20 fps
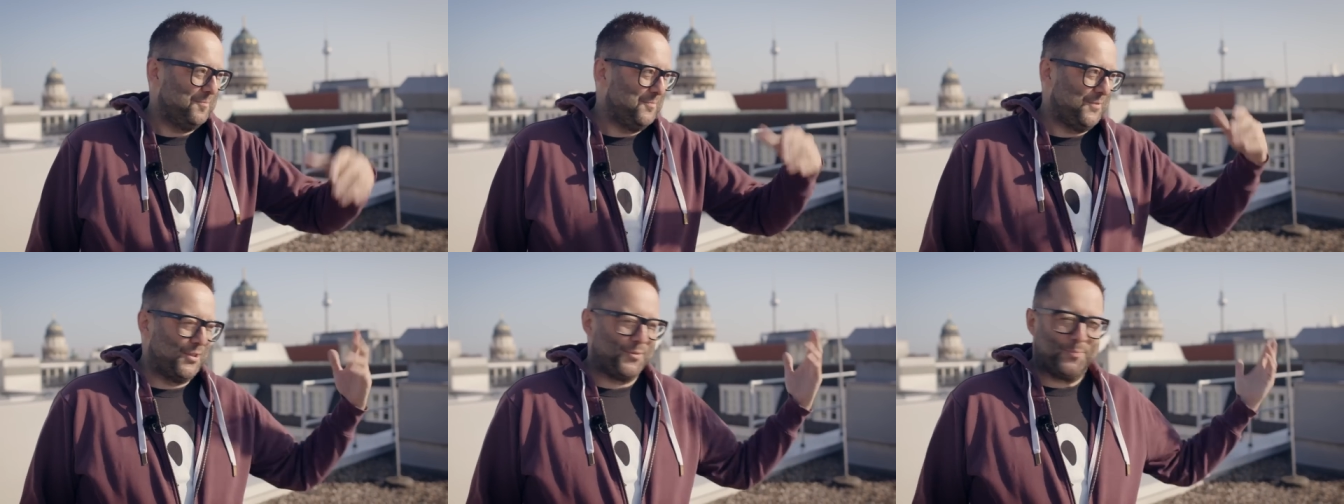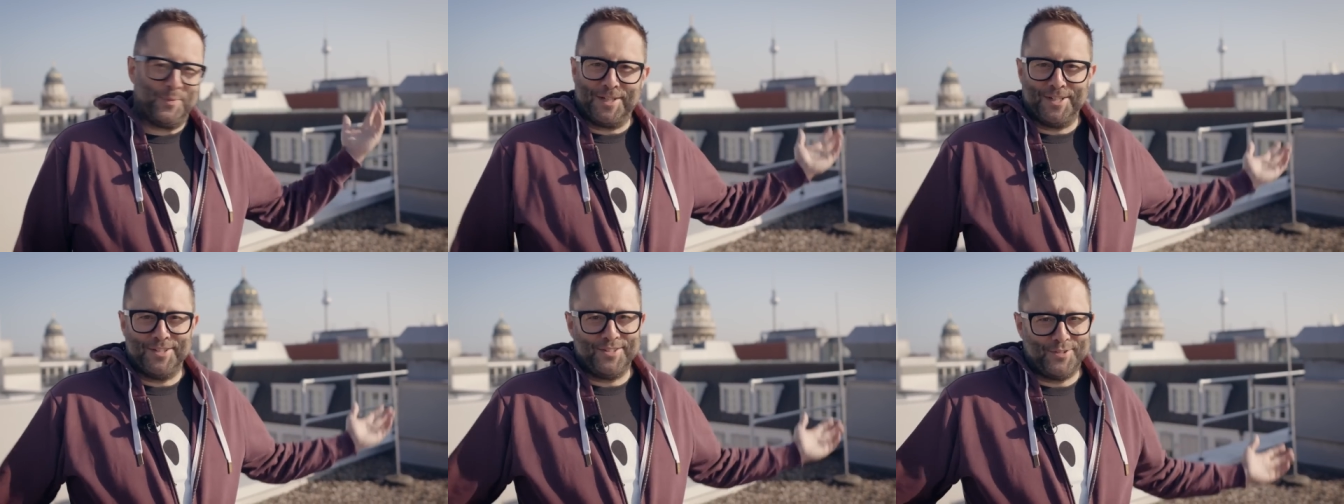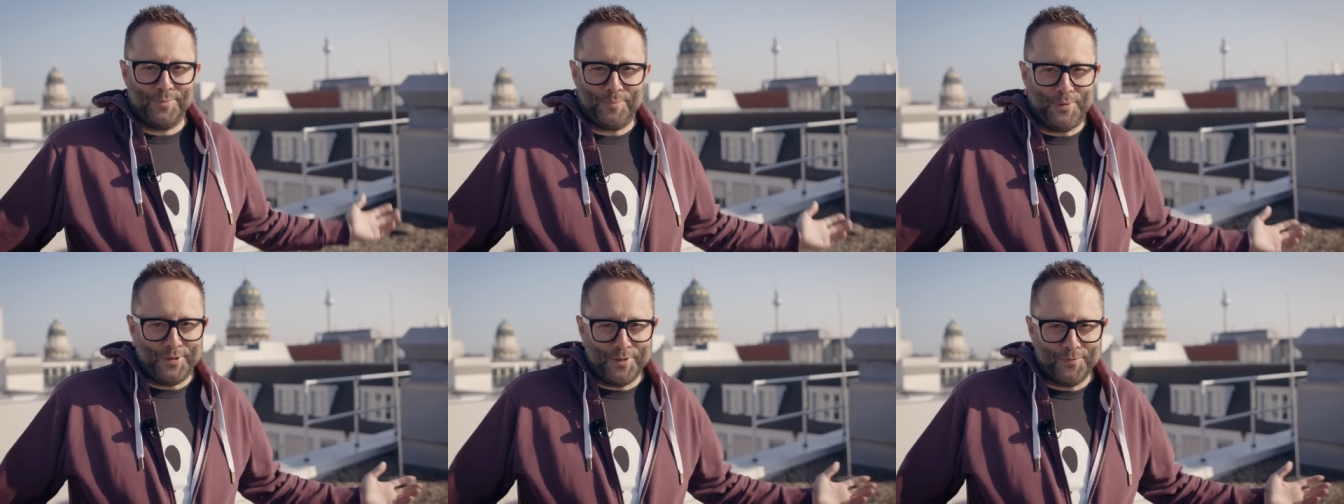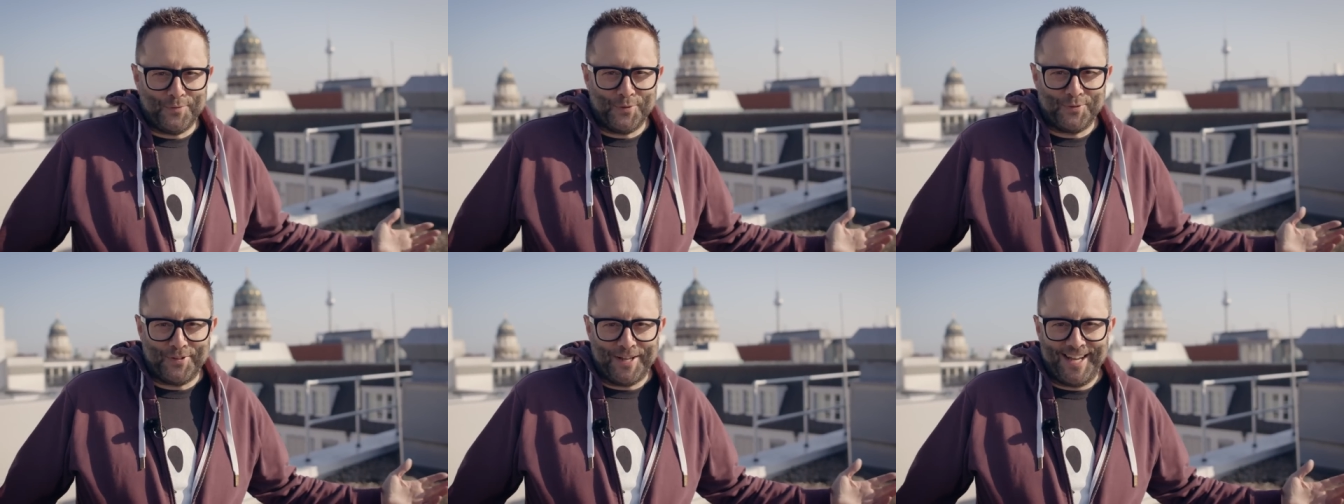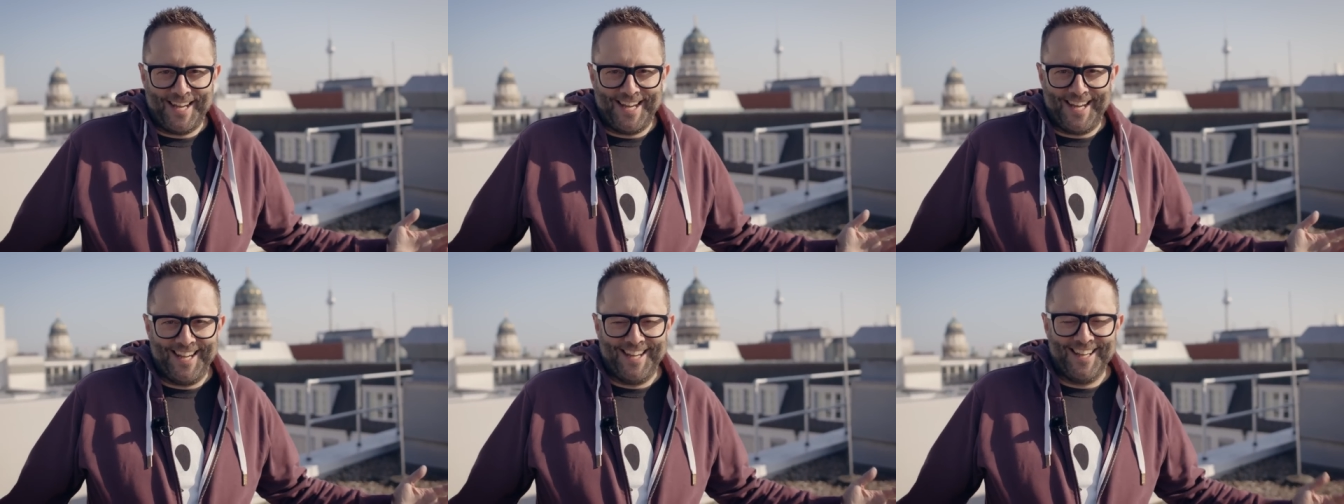just because it's a beautiful
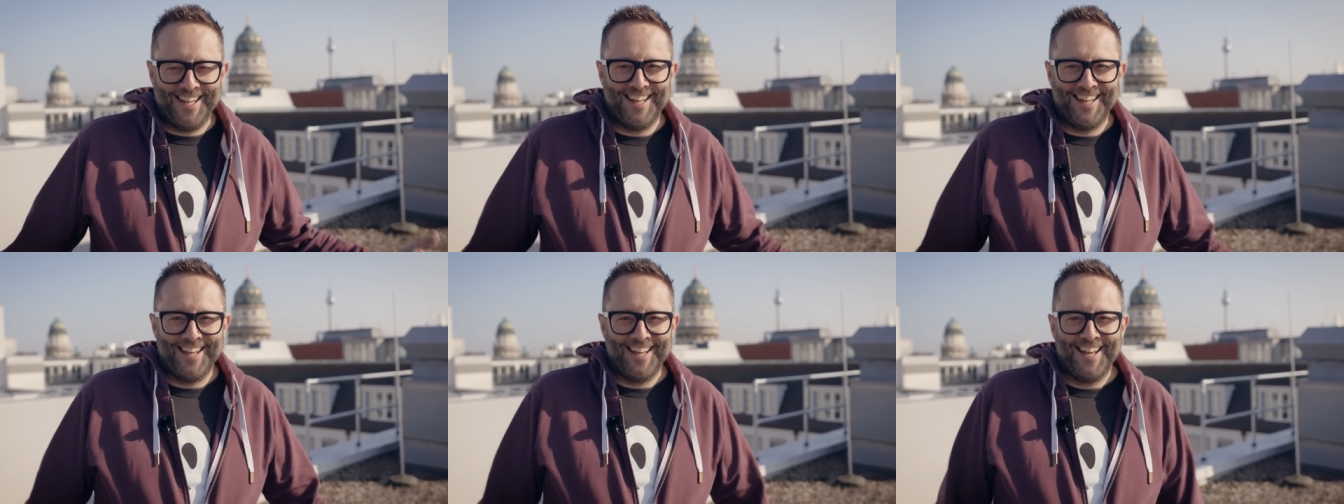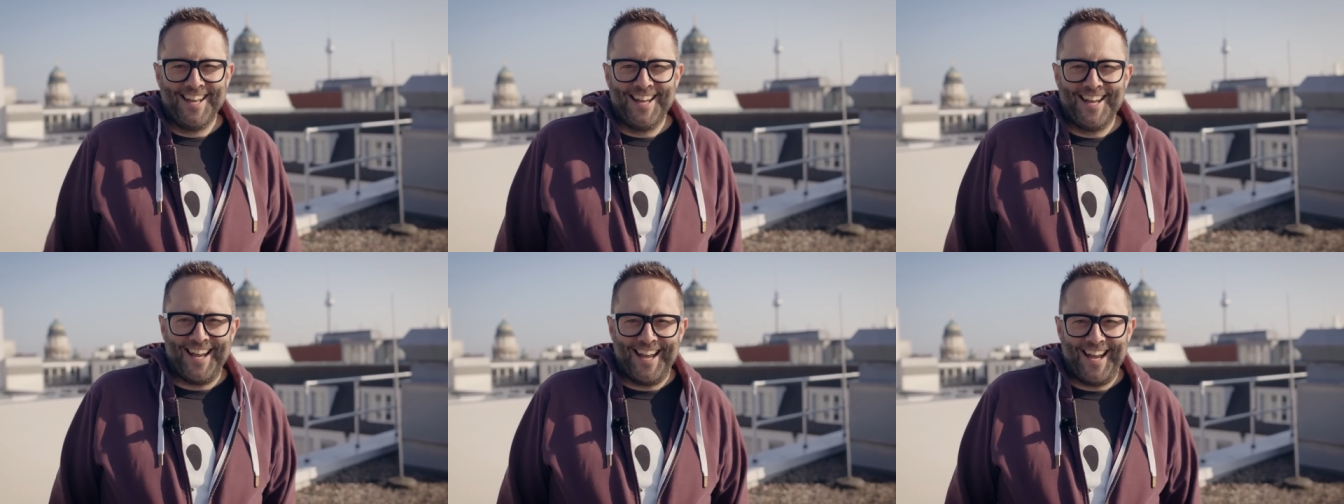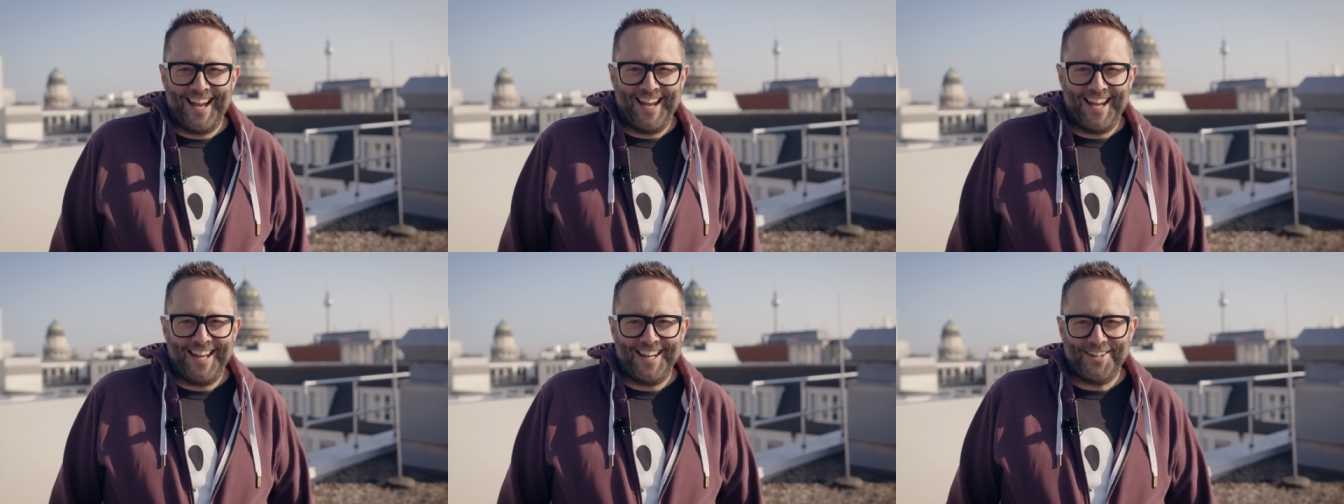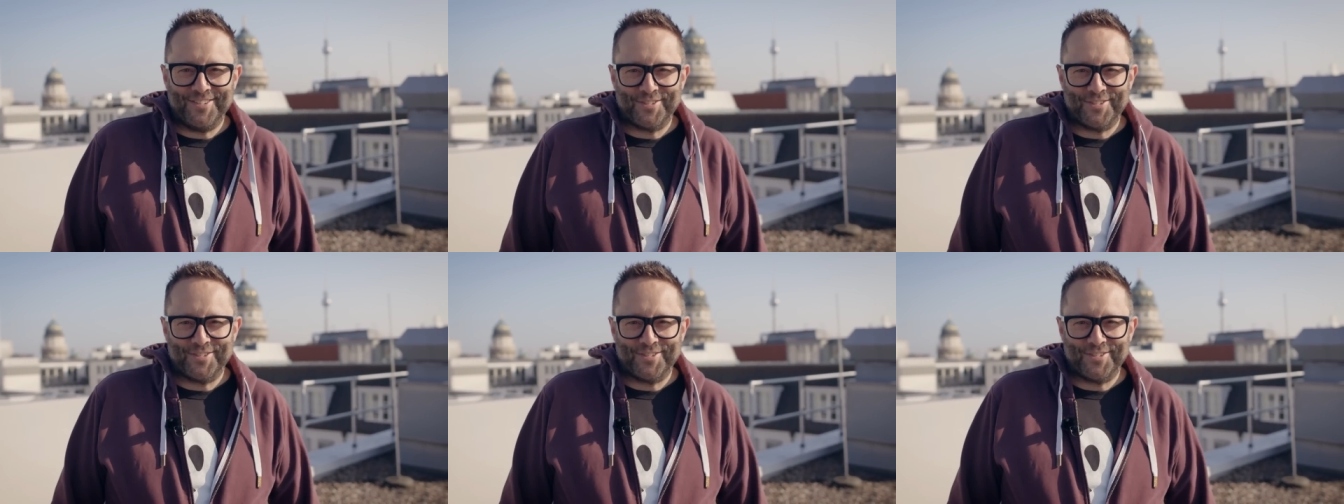day, and